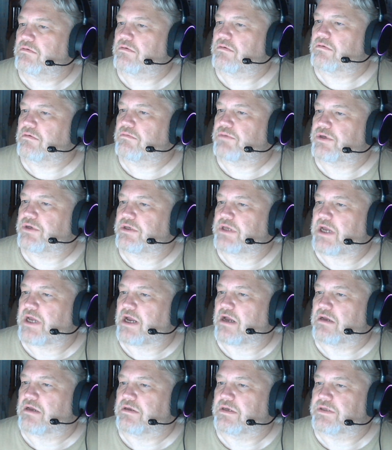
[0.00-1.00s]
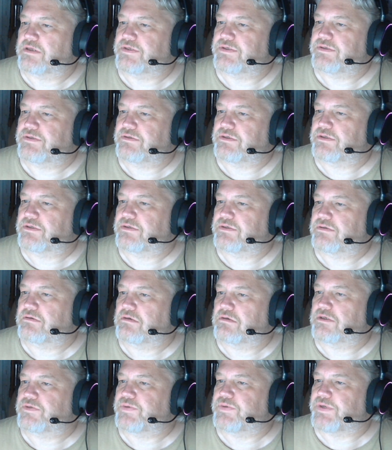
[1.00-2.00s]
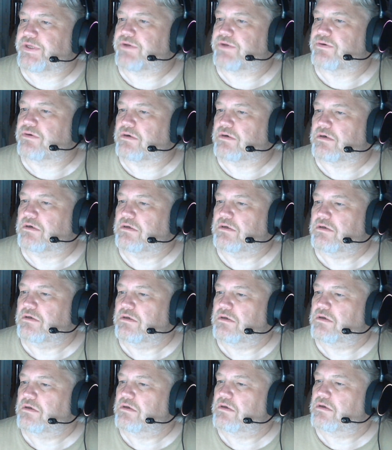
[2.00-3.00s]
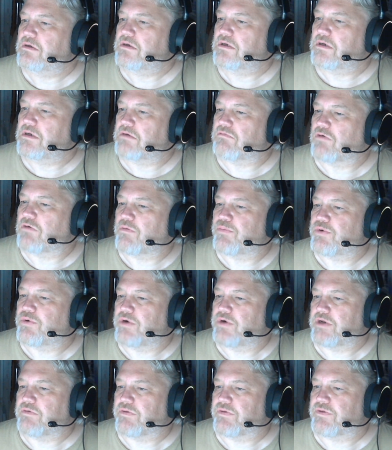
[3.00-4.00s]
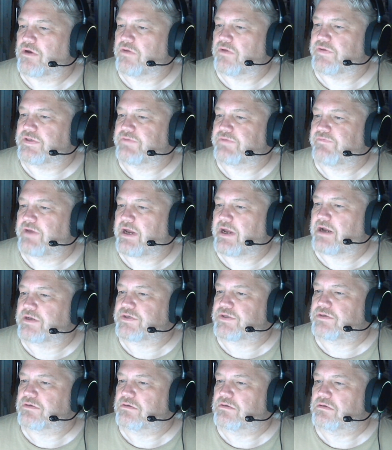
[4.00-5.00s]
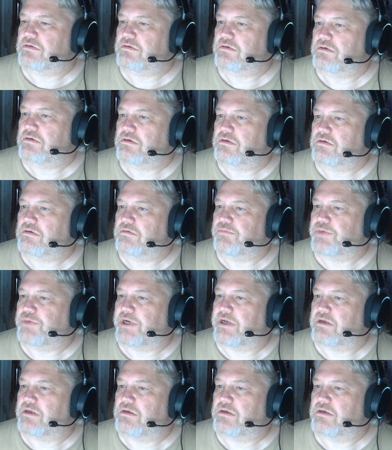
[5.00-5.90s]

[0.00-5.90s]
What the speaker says: but yeah, it's really cool. I won't bore you with all these facts, but